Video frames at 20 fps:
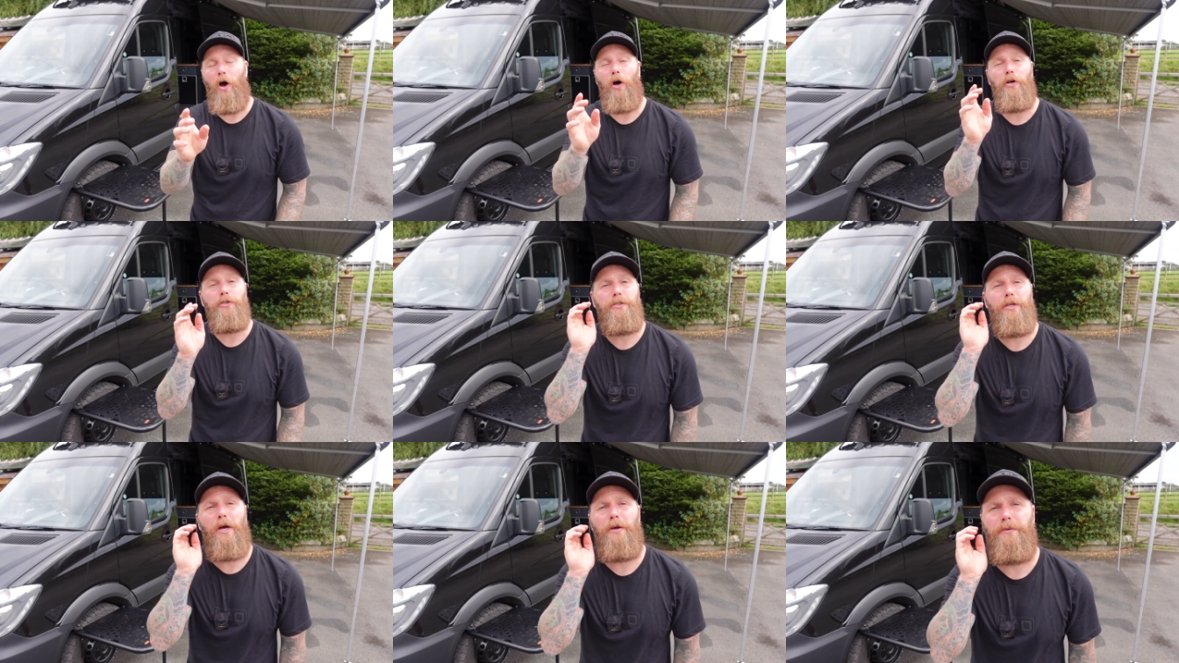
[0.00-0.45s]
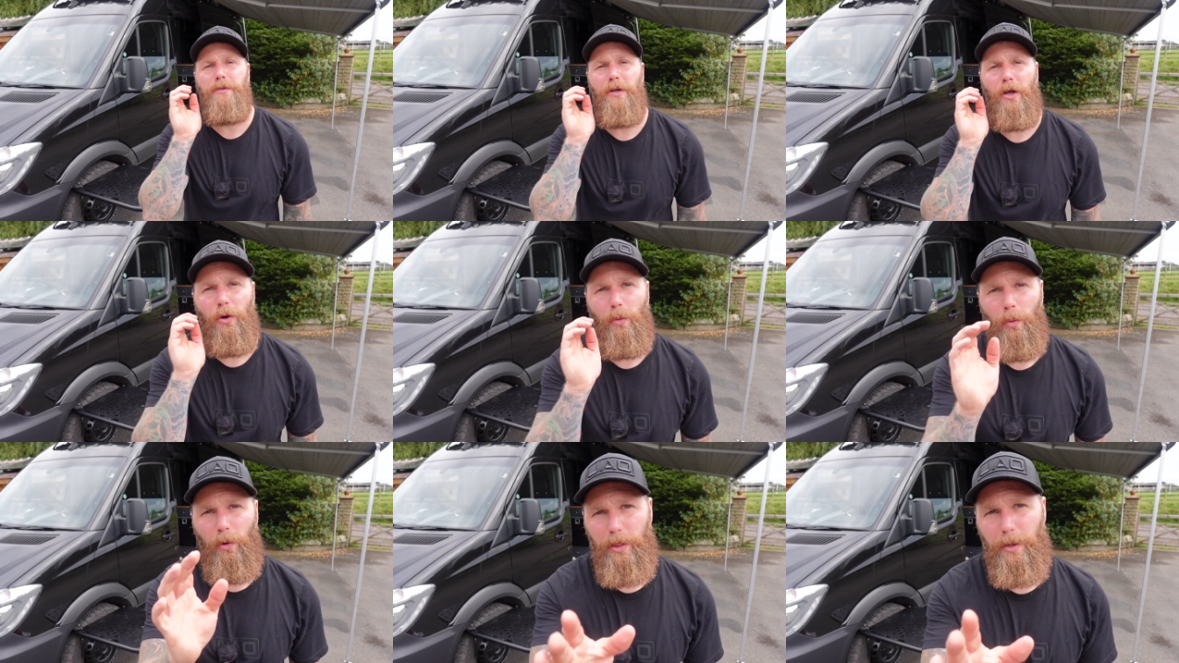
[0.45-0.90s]
I don't
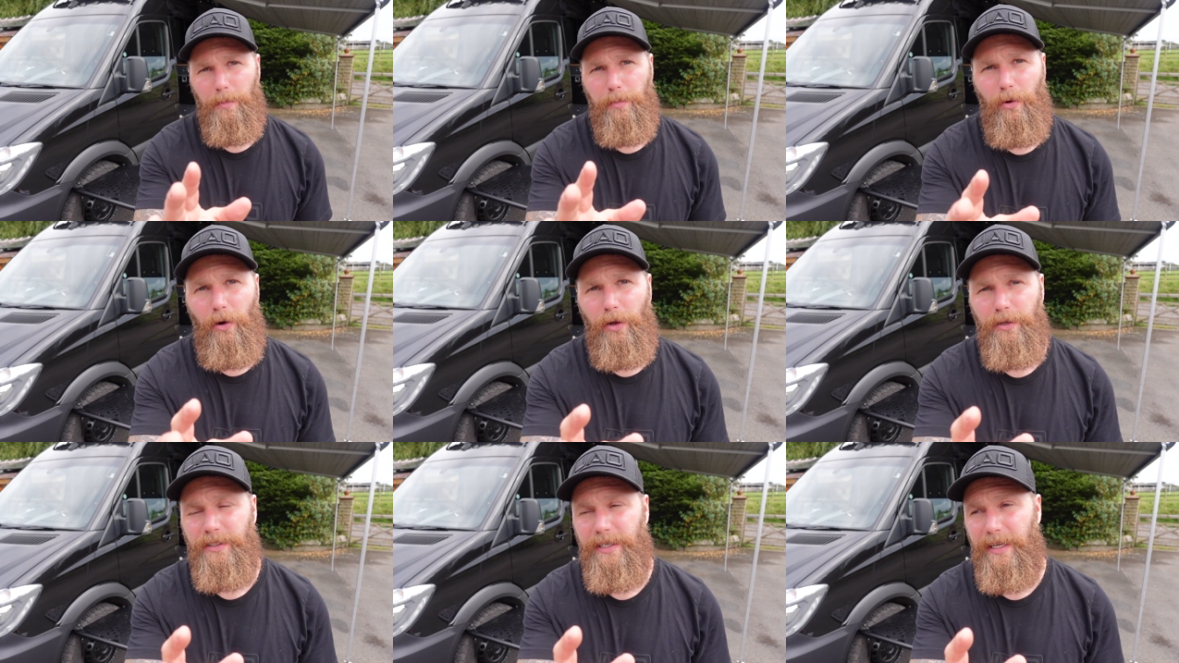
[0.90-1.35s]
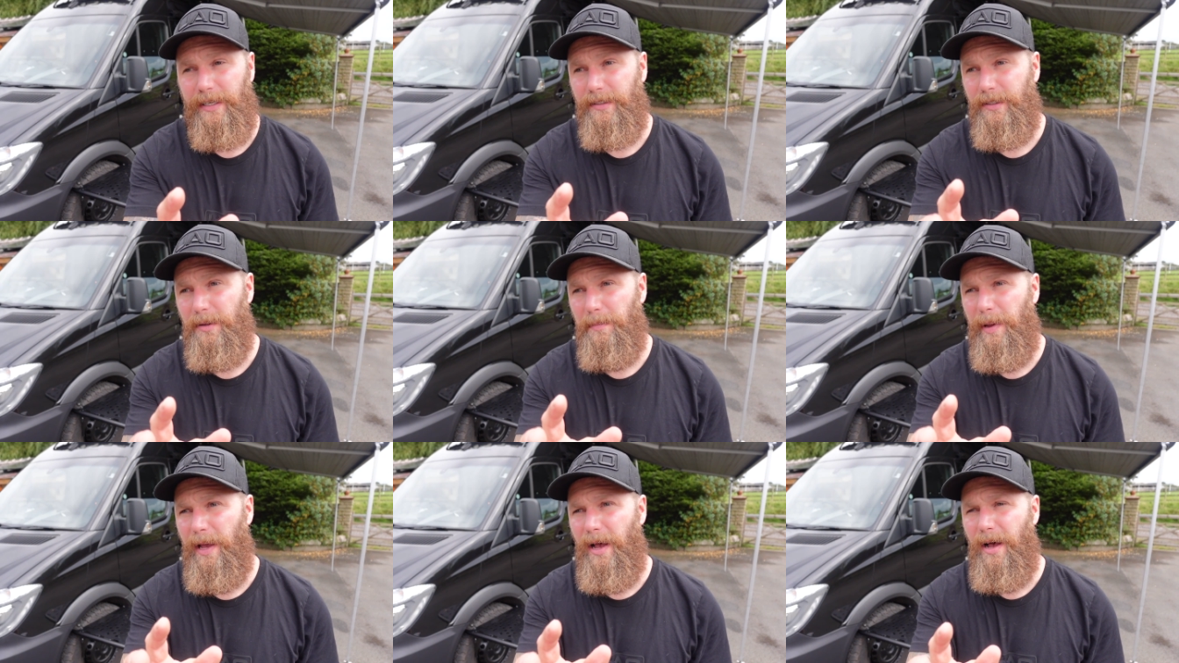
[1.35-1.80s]
know what the price has
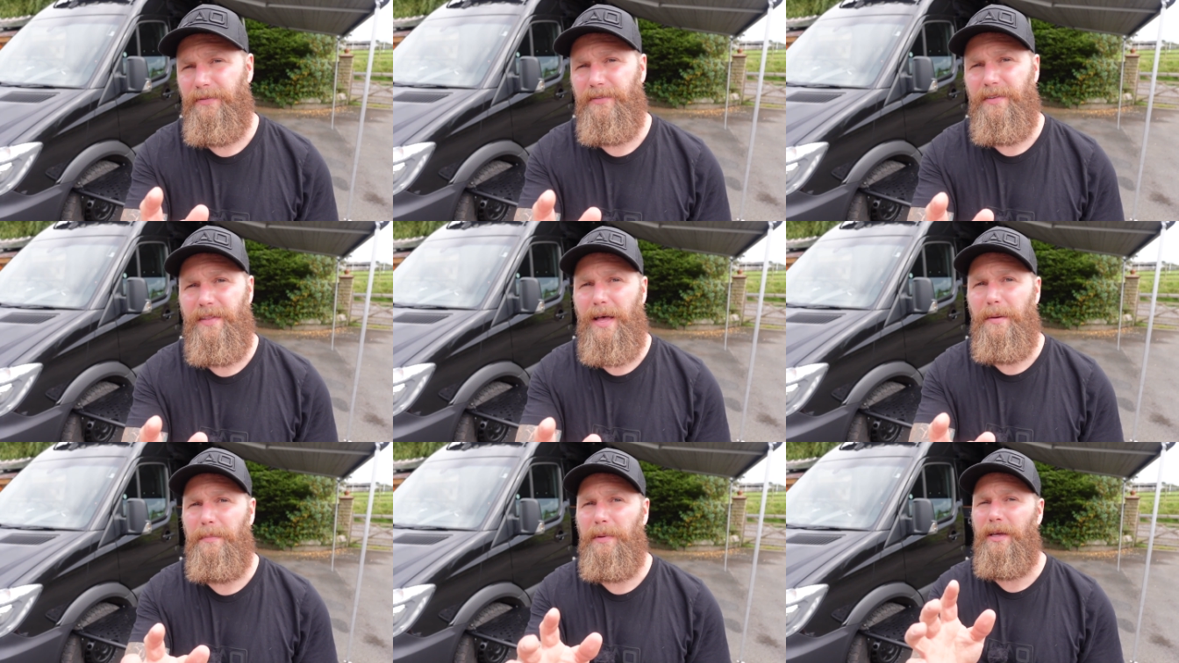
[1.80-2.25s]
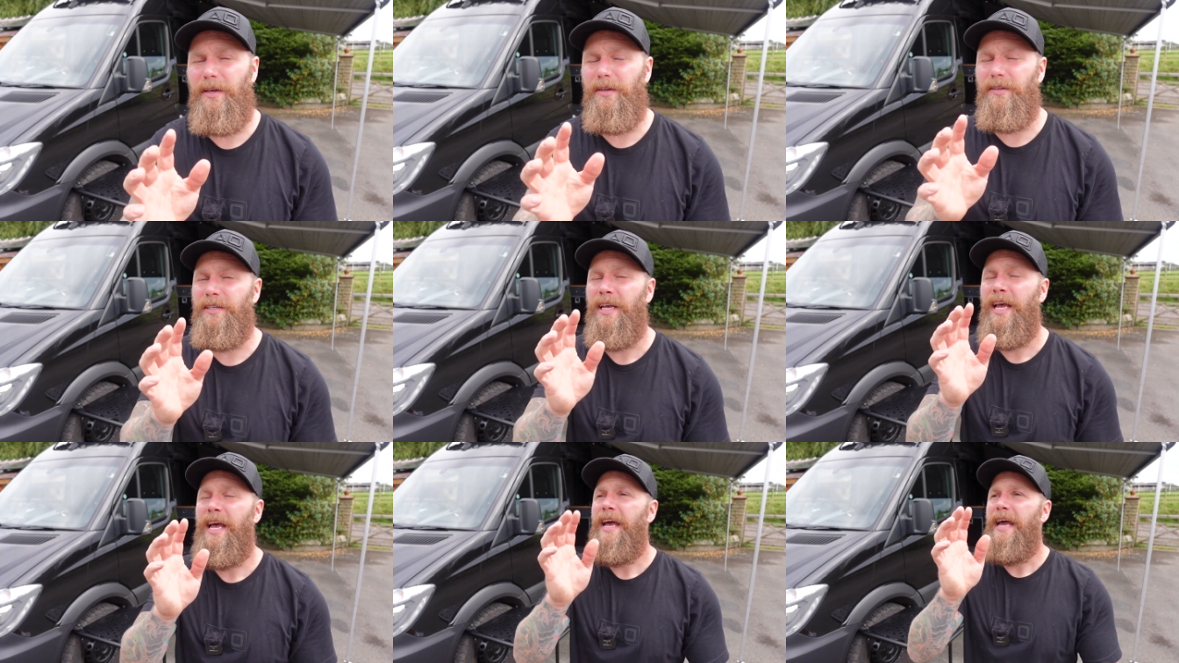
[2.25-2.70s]
to be after that,
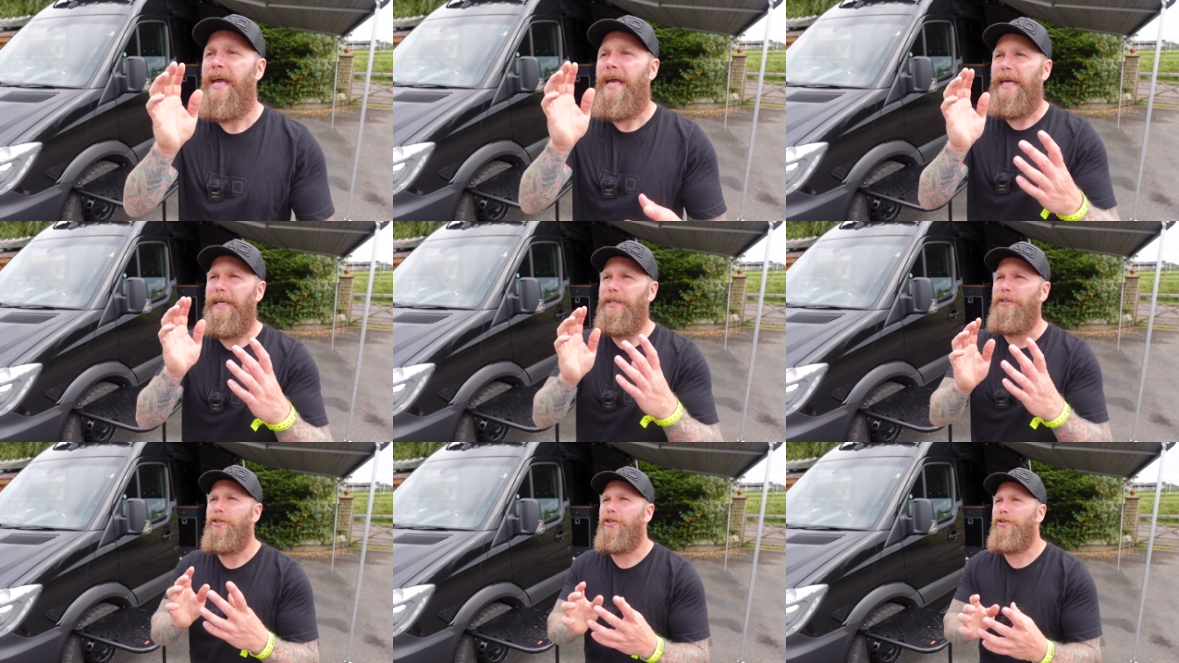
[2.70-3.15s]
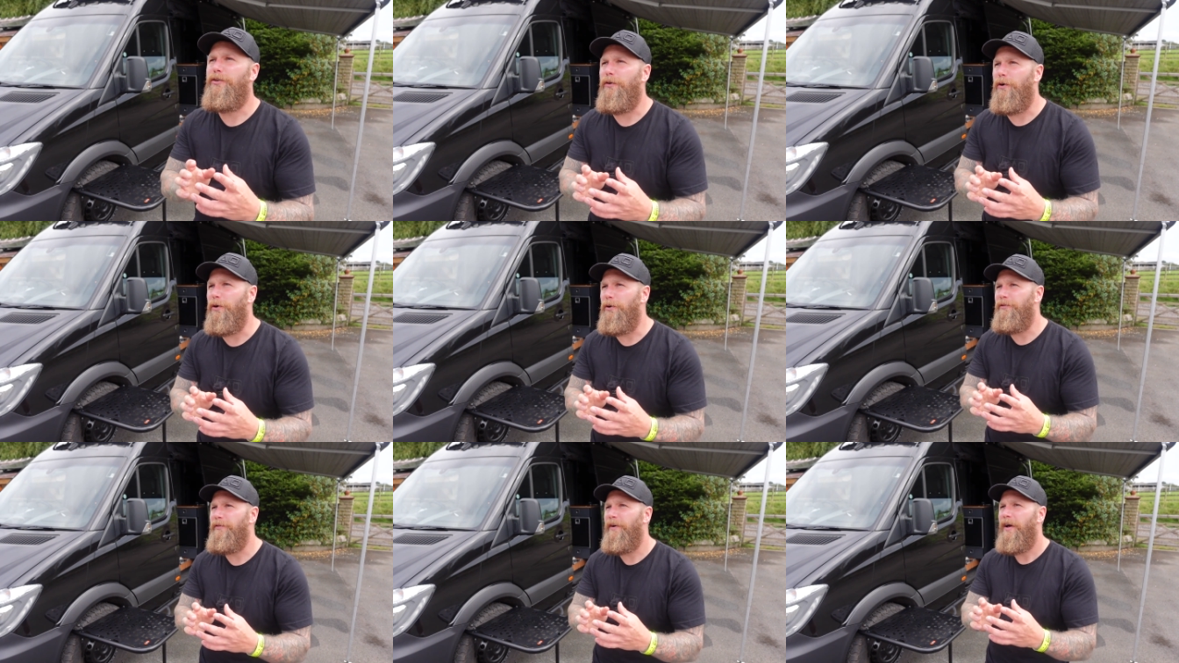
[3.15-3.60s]
because in
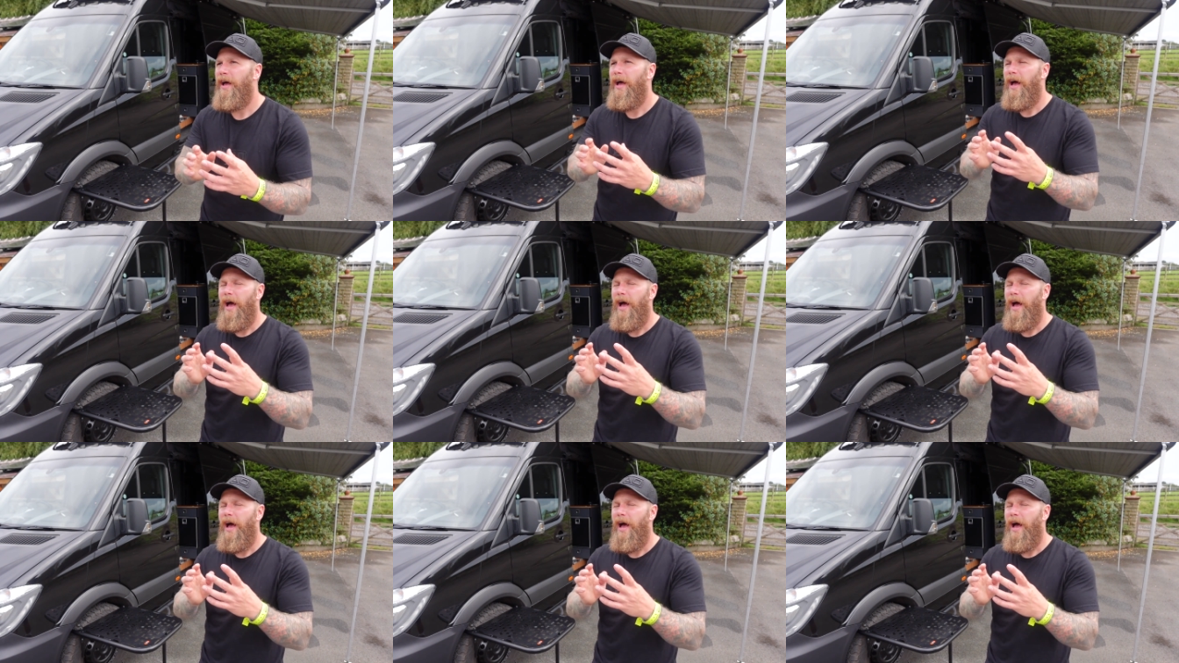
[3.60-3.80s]
truth,